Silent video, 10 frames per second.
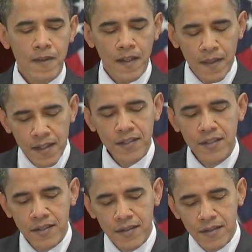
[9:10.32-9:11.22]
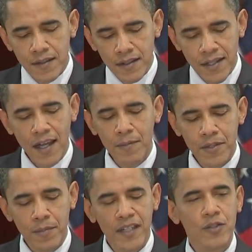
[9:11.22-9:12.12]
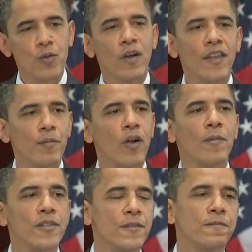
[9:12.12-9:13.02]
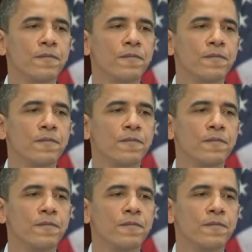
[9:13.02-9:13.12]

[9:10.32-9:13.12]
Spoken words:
And this is the time to make true on that promise.